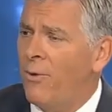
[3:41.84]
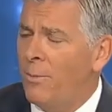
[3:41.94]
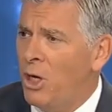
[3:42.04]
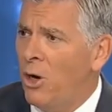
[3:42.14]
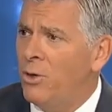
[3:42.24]
from
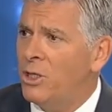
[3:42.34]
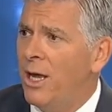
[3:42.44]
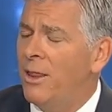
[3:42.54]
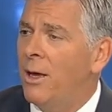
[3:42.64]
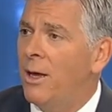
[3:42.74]
DOGE
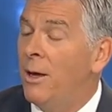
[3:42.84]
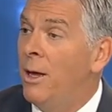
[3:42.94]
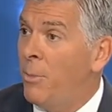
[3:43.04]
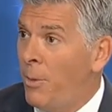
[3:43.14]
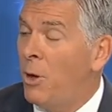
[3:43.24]
and the
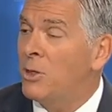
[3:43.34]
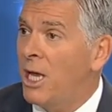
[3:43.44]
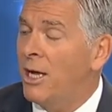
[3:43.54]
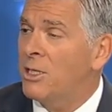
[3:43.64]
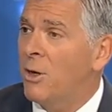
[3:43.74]
proposed
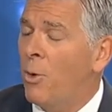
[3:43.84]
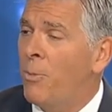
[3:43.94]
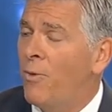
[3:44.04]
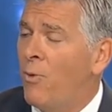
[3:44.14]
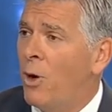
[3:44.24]
cuts that were
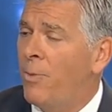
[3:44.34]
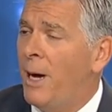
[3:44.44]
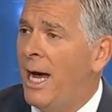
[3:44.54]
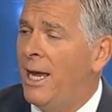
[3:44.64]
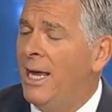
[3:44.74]
put forth
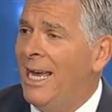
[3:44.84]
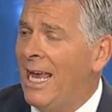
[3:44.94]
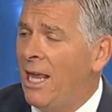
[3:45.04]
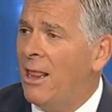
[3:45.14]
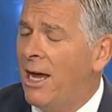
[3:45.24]
by
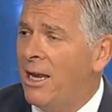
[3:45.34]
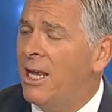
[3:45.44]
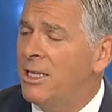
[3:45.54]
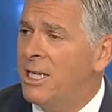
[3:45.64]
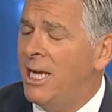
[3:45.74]
Elon and
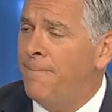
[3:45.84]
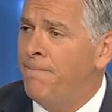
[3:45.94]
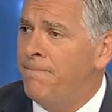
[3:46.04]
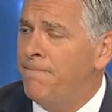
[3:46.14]
his team.